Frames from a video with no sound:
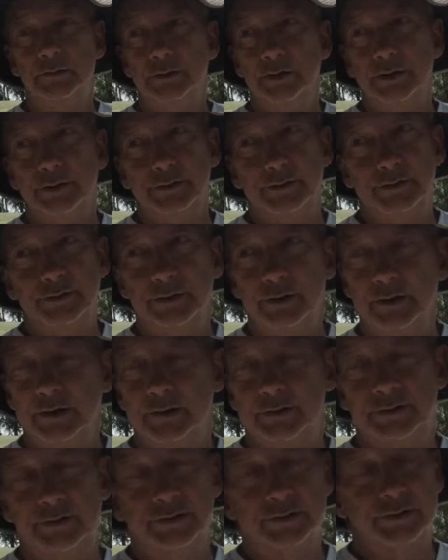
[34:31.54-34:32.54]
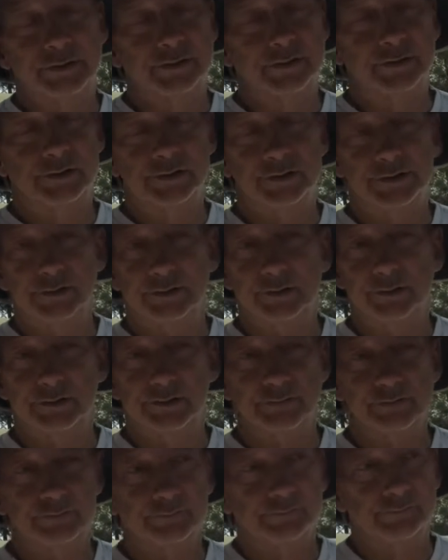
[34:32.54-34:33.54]
Yes, it can be
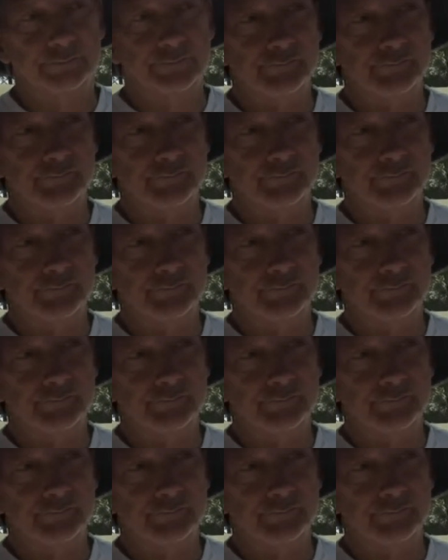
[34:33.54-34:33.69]
really.